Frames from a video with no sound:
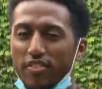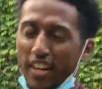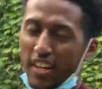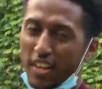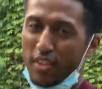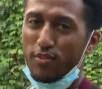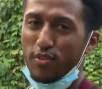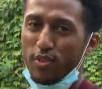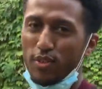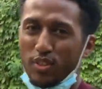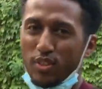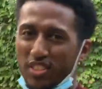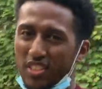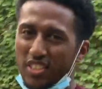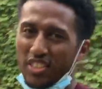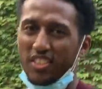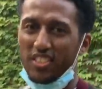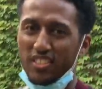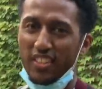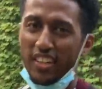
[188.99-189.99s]
fatty food such
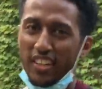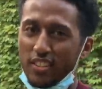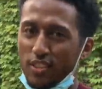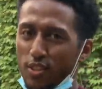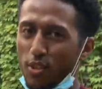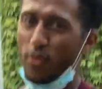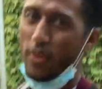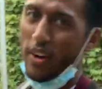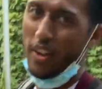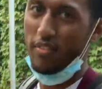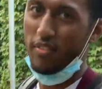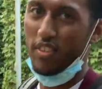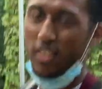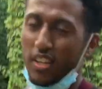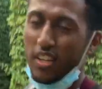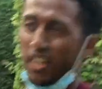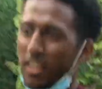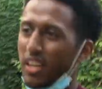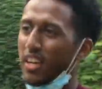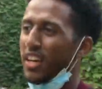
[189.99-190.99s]
as nuts or whatever.
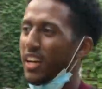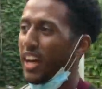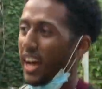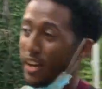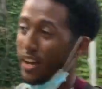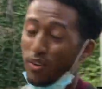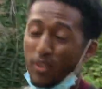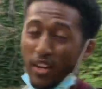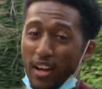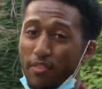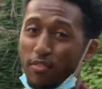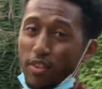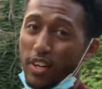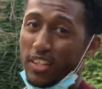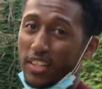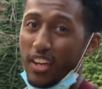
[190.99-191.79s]
I don't have right